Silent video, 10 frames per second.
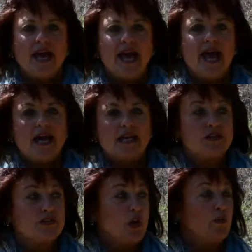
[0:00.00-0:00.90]
And
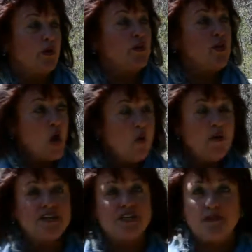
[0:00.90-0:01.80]
so with no
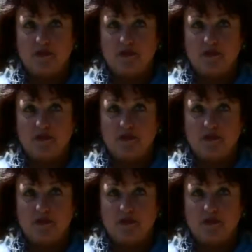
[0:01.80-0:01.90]
intimate